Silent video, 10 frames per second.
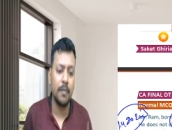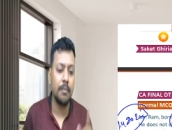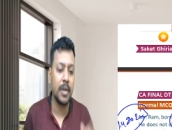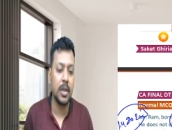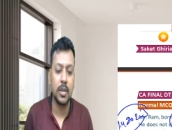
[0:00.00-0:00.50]

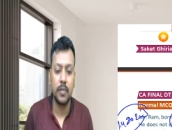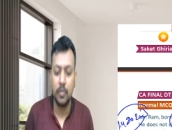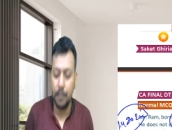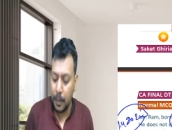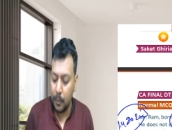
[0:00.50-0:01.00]
because of
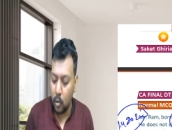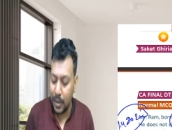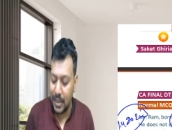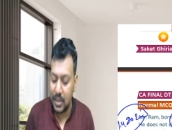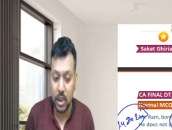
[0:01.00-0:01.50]
Supreme Court
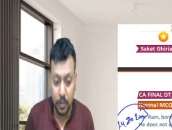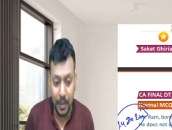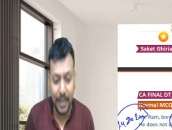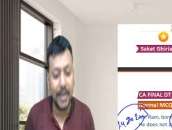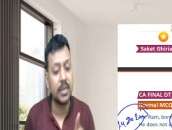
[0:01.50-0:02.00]

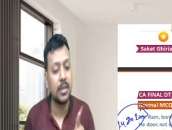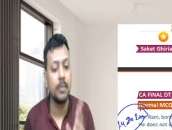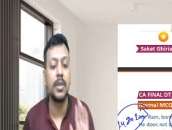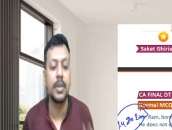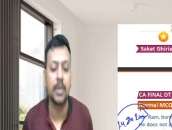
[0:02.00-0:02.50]
judgment and
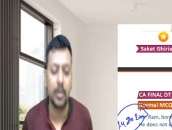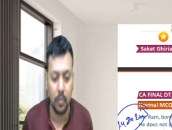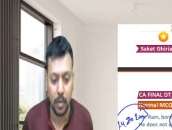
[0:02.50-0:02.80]
CBDT circular.